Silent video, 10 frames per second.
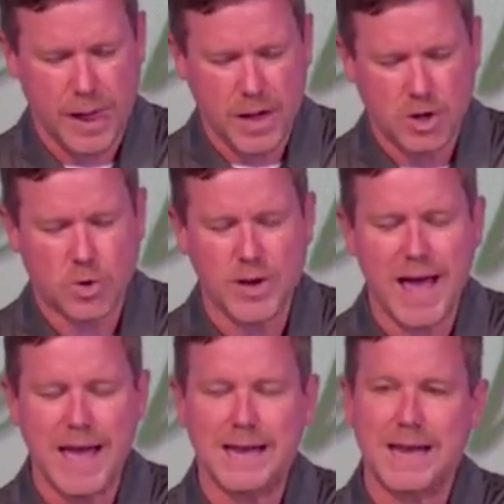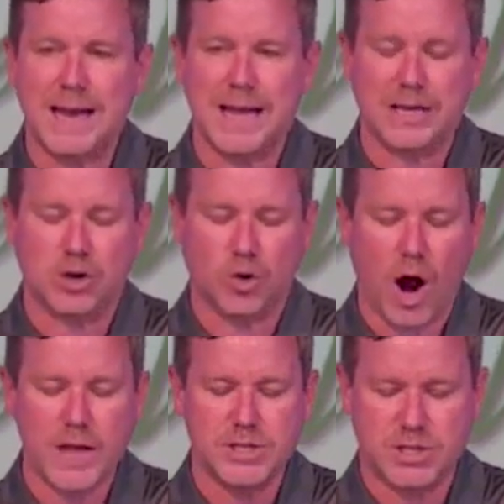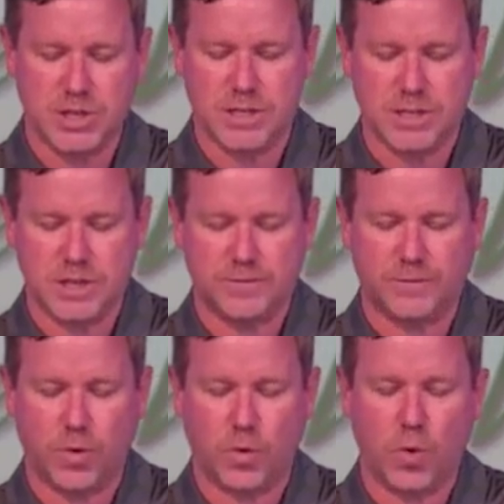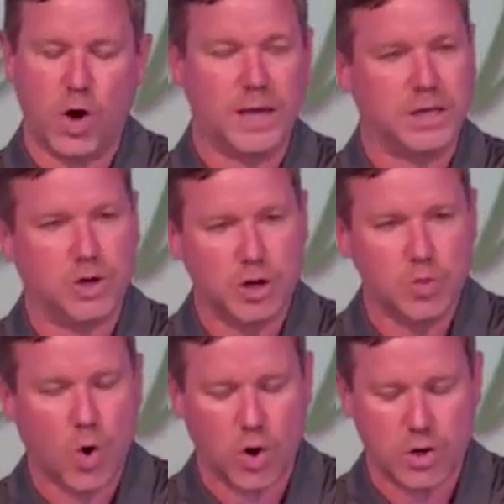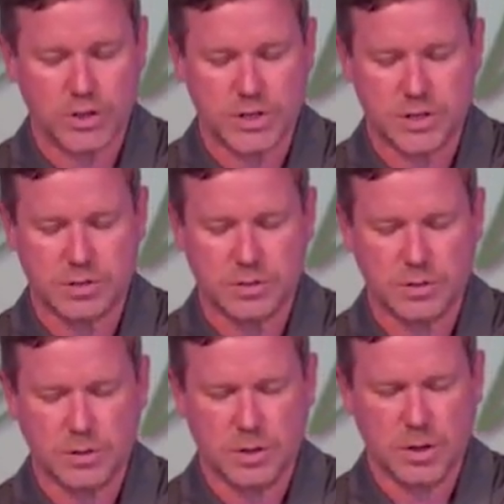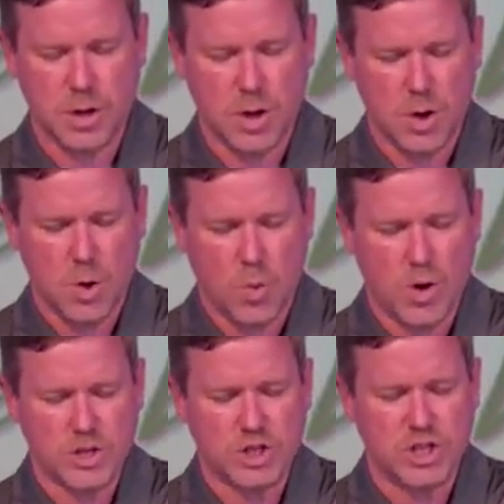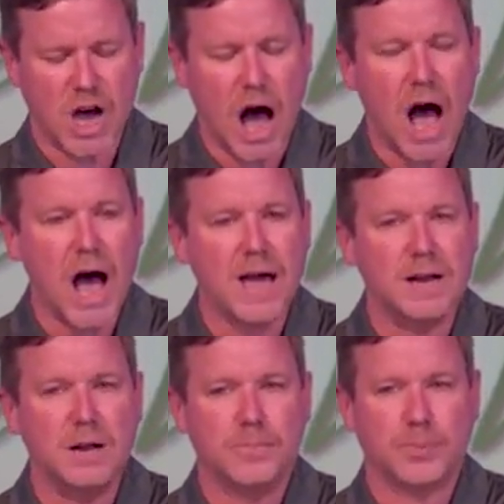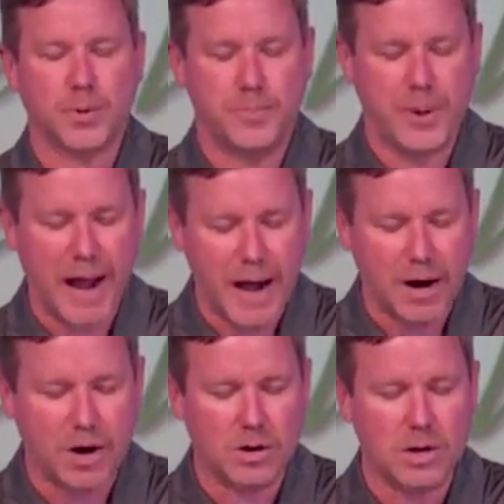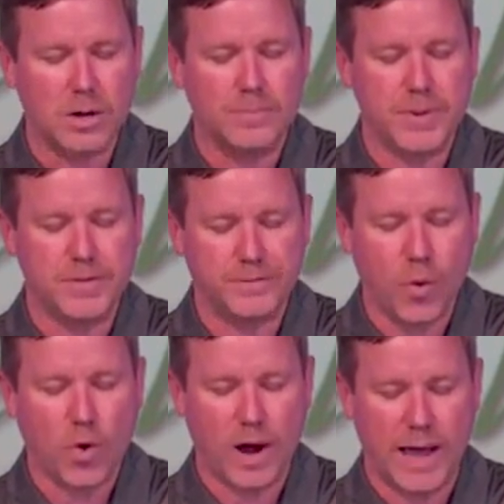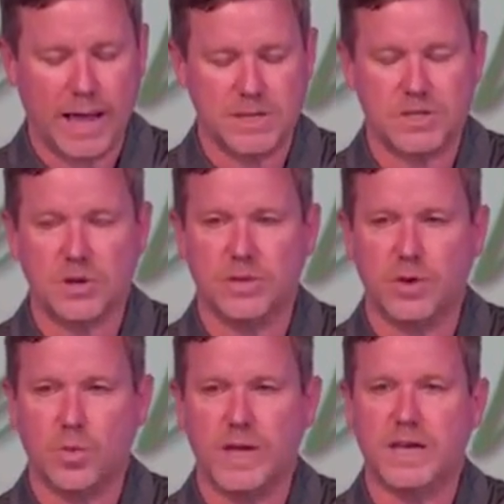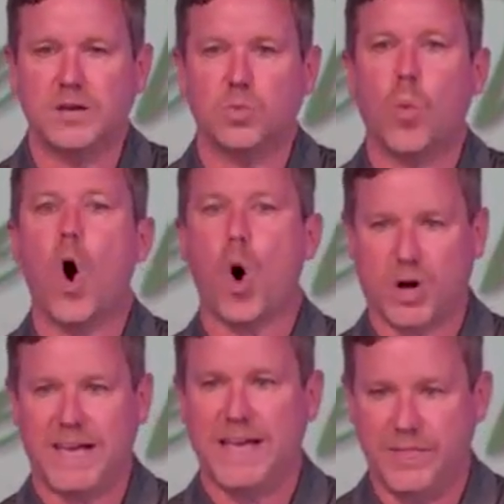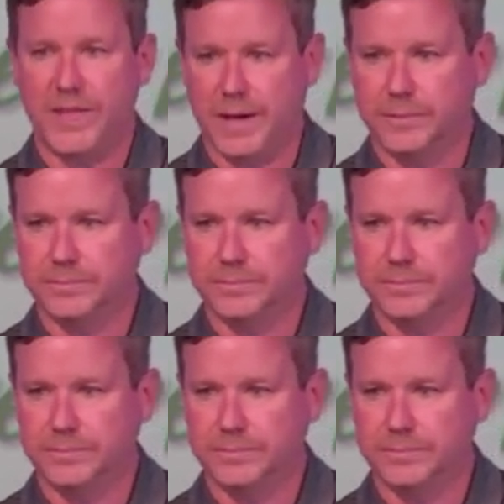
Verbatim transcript: created in Christ Jesus for what? Good works which God prepared beforehand so that we could walk in them.